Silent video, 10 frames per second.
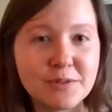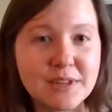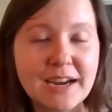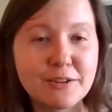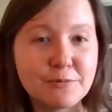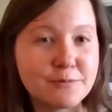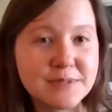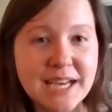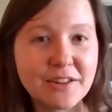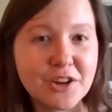kind of
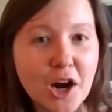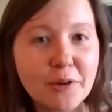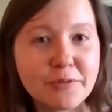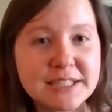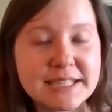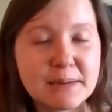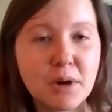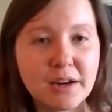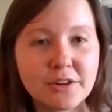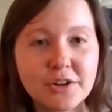teleconferencing
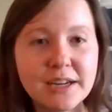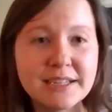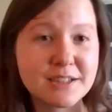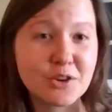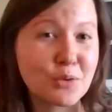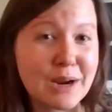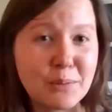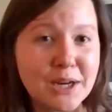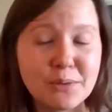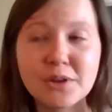monitoring is a great
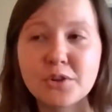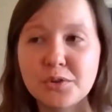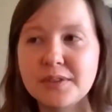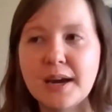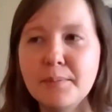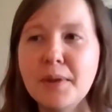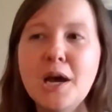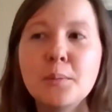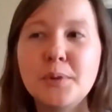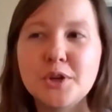way to include them.
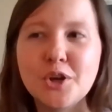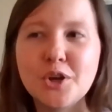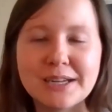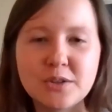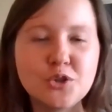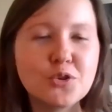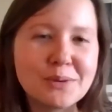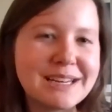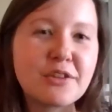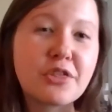But no, you
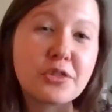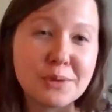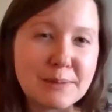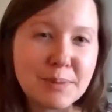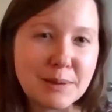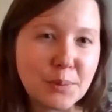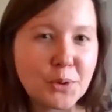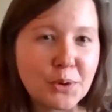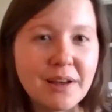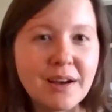don't need 3
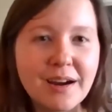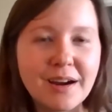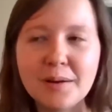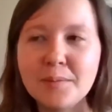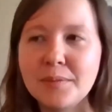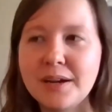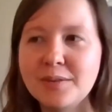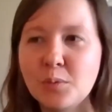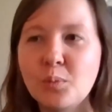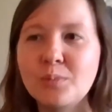people.
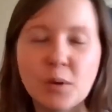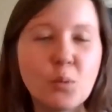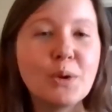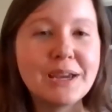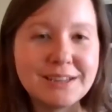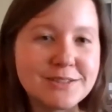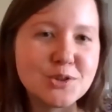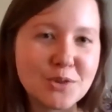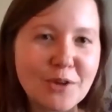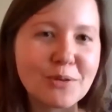We
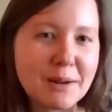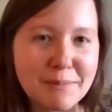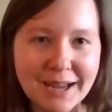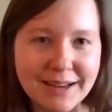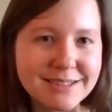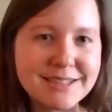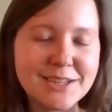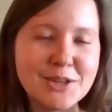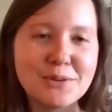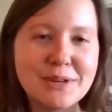do not recommend
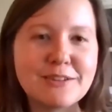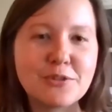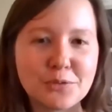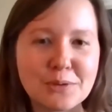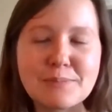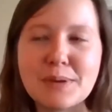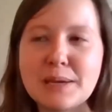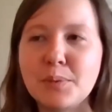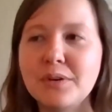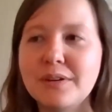that you need 3
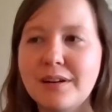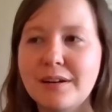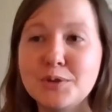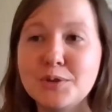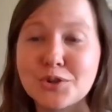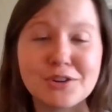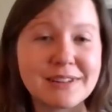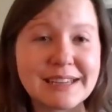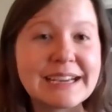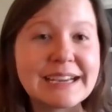people. You
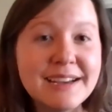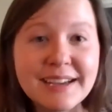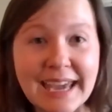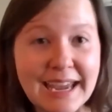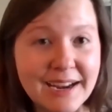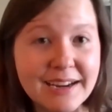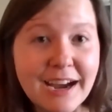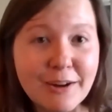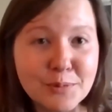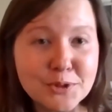certainly can
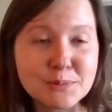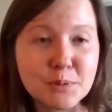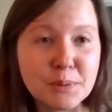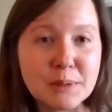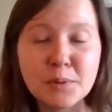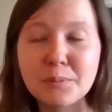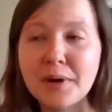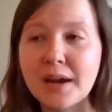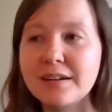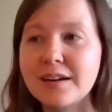have multiple people
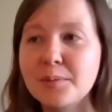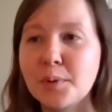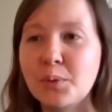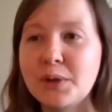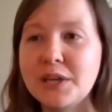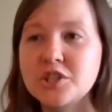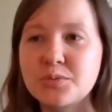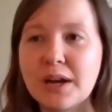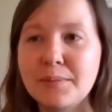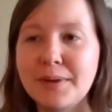monitor, but we
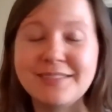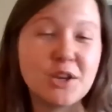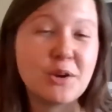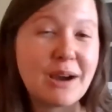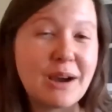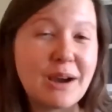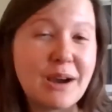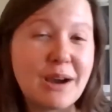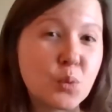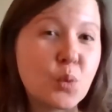just recommend that you have at
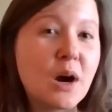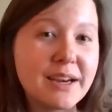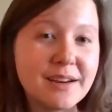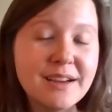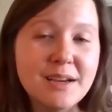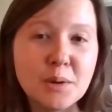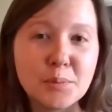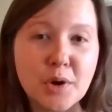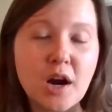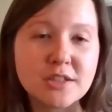least one
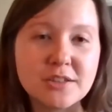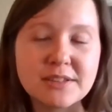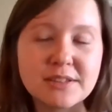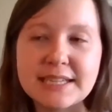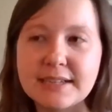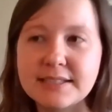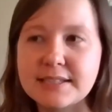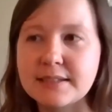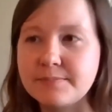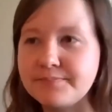proctor the
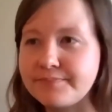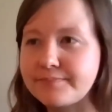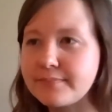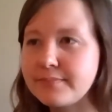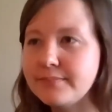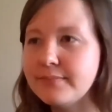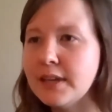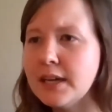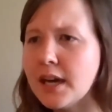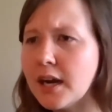test.
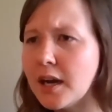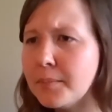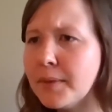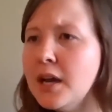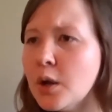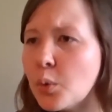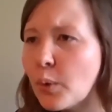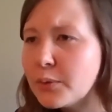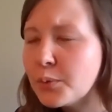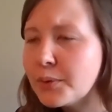When
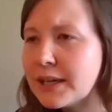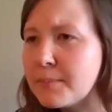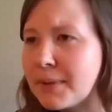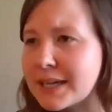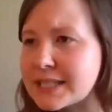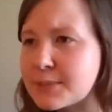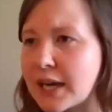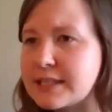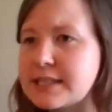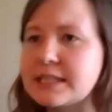will we get best
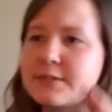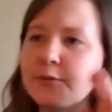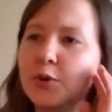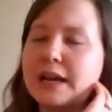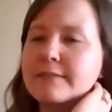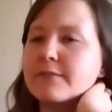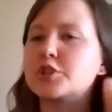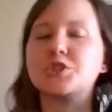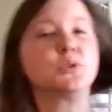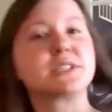practices for a
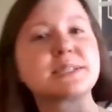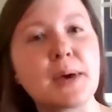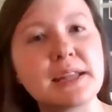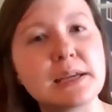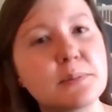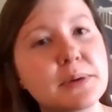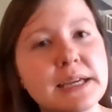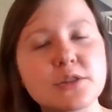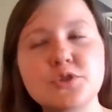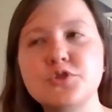virtual spelling
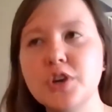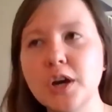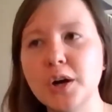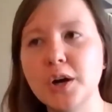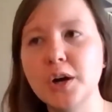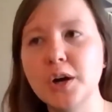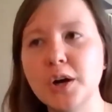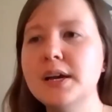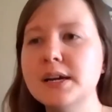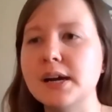bee? So
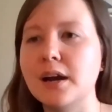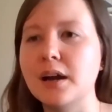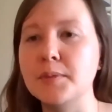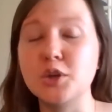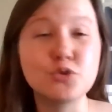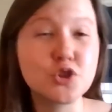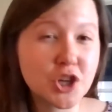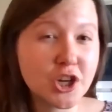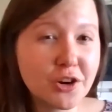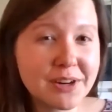you
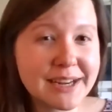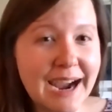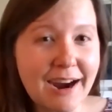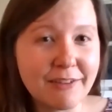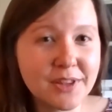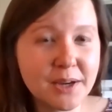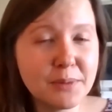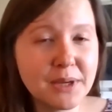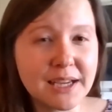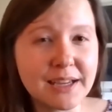should already have
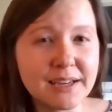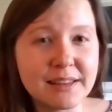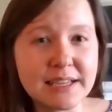them in